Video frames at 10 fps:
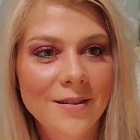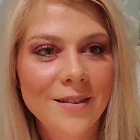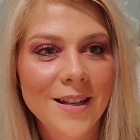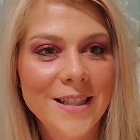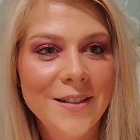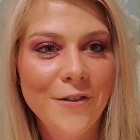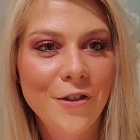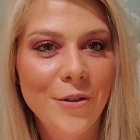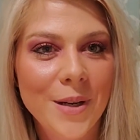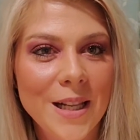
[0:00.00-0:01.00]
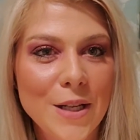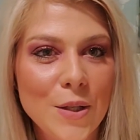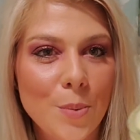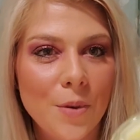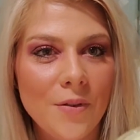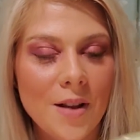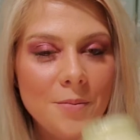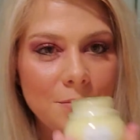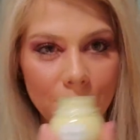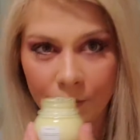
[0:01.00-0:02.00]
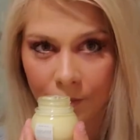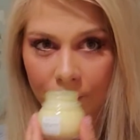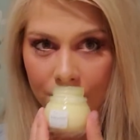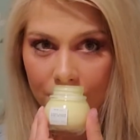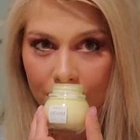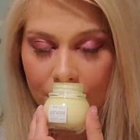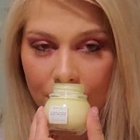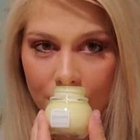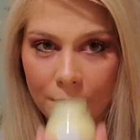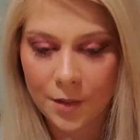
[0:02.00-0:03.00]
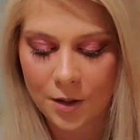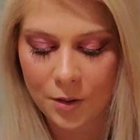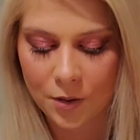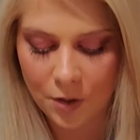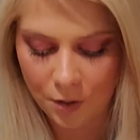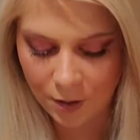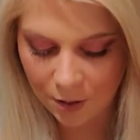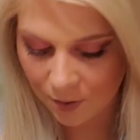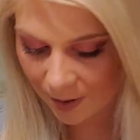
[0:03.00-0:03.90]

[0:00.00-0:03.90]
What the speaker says: It's really super fun. So stoked to use